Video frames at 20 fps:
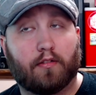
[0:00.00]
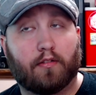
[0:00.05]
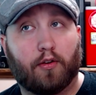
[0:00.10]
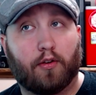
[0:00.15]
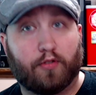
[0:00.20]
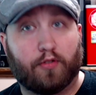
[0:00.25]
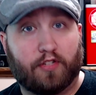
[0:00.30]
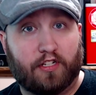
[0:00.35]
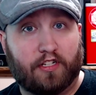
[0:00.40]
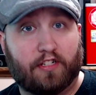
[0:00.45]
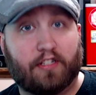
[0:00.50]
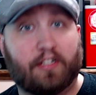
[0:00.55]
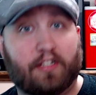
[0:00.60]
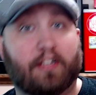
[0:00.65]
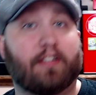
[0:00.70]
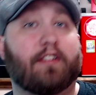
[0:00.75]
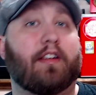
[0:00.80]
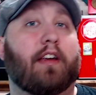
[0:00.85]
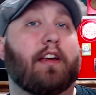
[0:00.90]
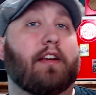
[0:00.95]
OCC
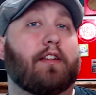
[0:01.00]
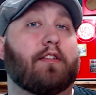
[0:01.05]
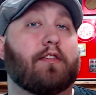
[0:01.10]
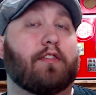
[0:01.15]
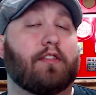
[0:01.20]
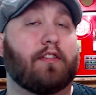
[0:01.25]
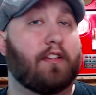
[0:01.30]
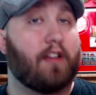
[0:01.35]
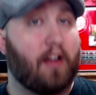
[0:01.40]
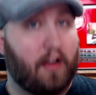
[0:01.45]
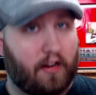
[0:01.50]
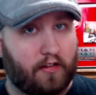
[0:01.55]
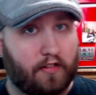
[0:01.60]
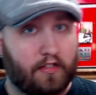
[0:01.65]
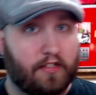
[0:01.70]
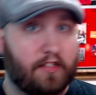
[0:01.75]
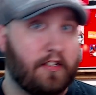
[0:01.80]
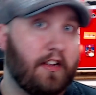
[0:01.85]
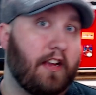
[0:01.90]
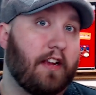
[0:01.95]
tanks and the
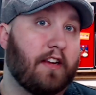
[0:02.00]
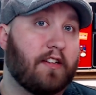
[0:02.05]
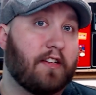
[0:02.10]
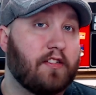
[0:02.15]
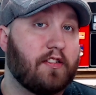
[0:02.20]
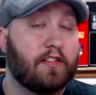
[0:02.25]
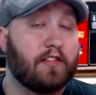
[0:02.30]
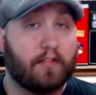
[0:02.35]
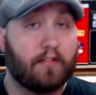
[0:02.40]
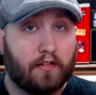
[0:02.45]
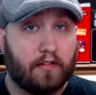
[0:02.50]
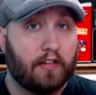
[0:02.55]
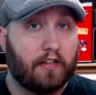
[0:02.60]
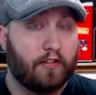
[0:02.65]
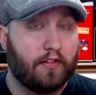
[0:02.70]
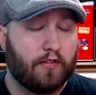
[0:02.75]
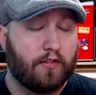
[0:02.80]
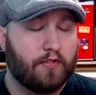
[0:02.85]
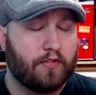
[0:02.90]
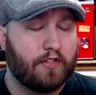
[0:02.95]
Nautilus tanks and
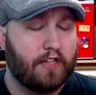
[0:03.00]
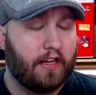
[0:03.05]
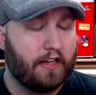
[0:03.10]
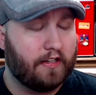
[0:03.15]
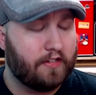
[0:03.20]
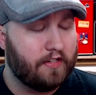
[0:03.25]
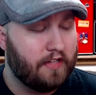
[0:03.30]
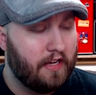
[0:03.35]
those tanks.